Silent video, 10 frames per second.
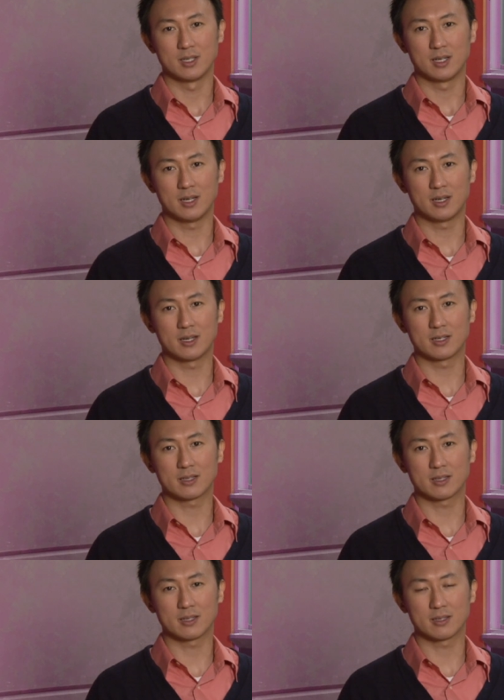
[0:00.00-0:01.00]
Uh,
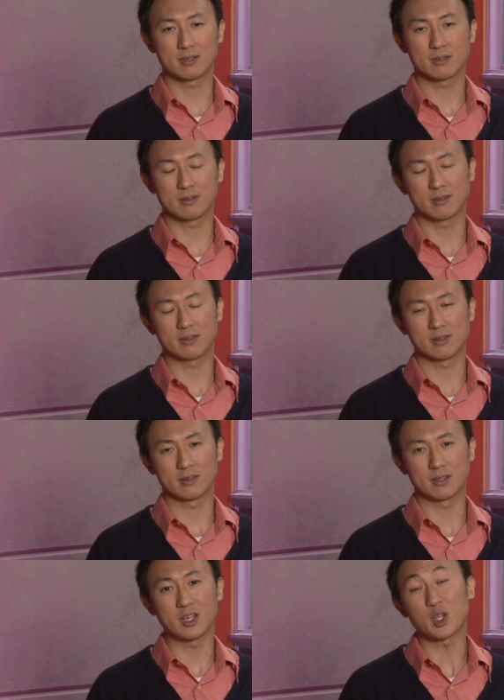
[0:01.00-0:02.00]

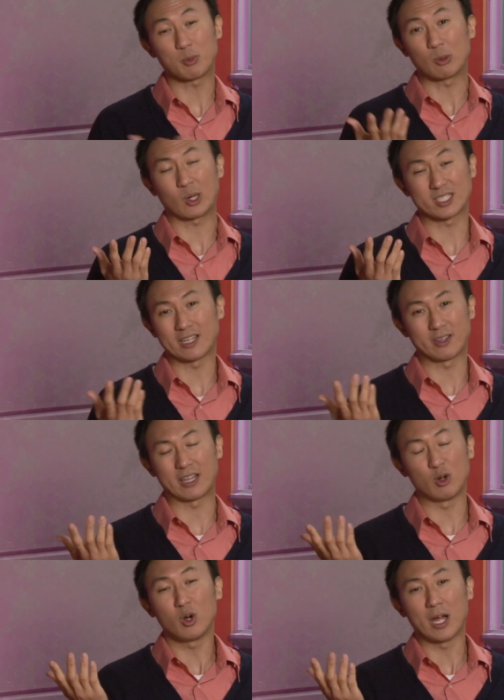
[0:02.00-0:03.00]
the other prerequisite that they
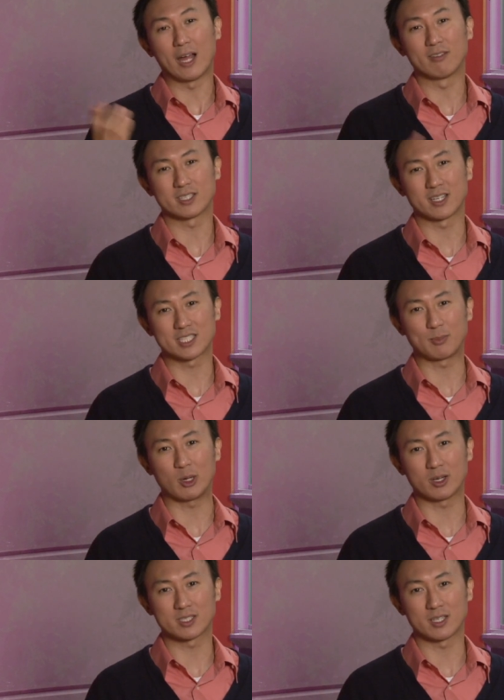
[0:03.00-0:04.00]
all have is an experience